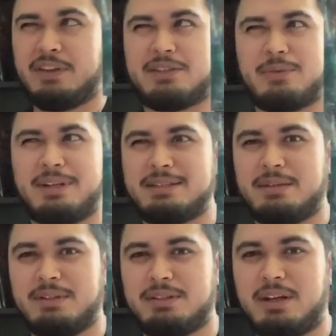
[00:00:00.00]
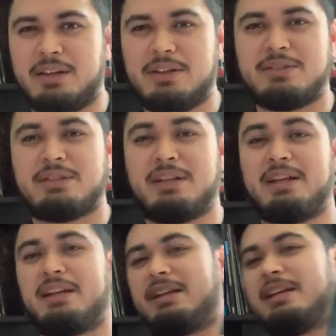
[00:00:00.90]
$20-something.
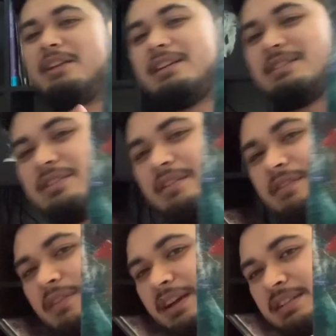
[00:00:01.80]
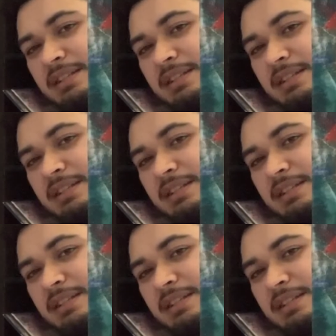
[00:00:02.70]
Here is the front.